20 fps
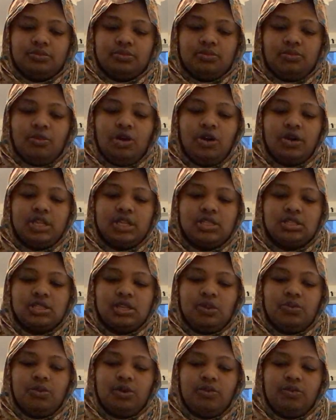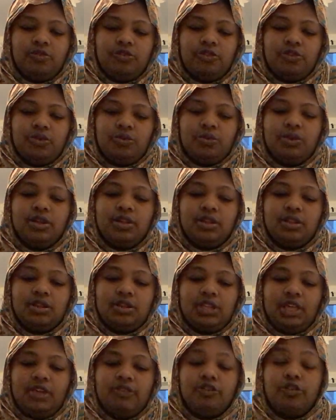mocking someone for
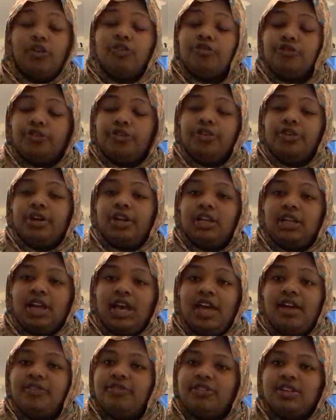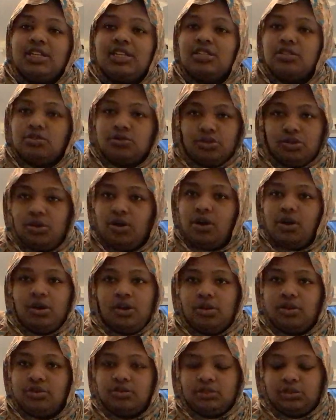what they've gone through in life is
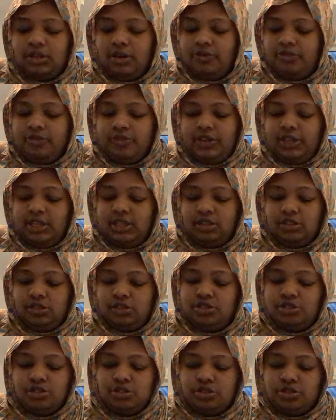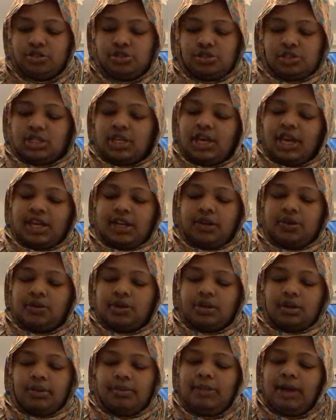not something you should do to
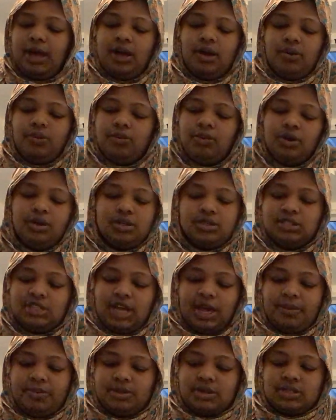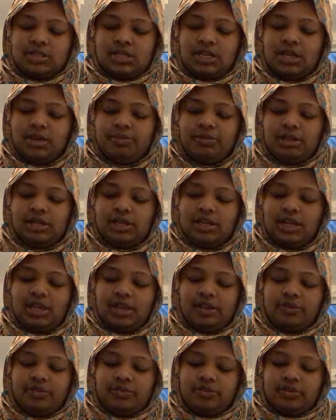anyone, no matter what's happened to them in
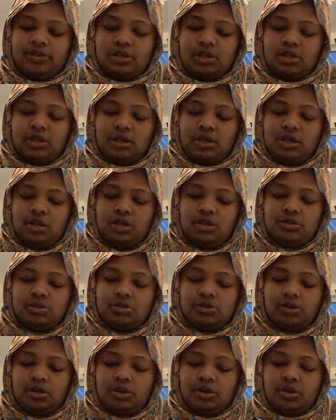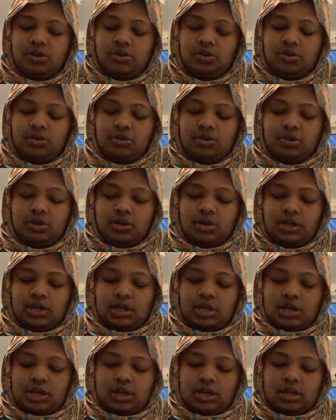life. So
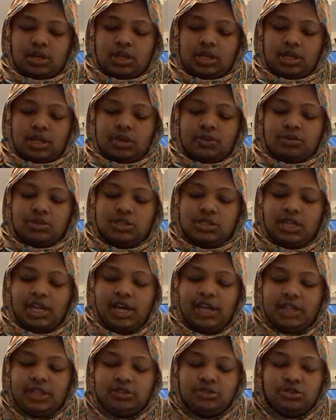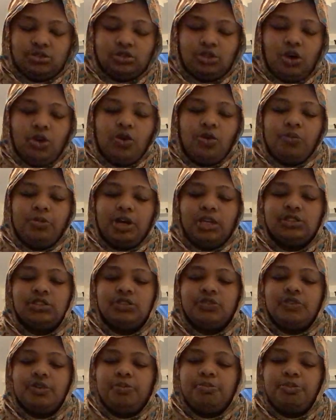it was like so much
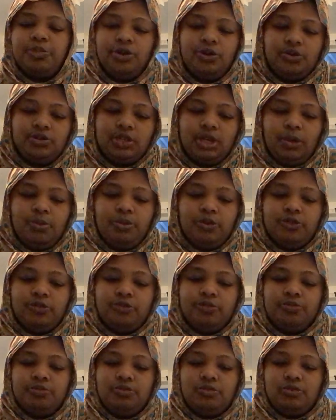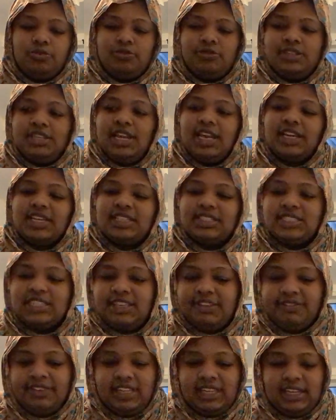of a build-up of
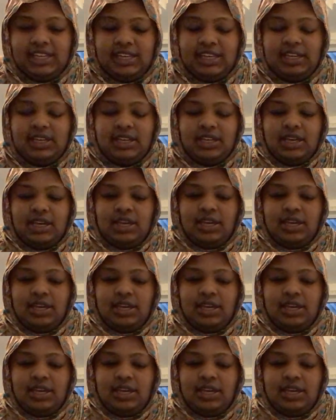negativity.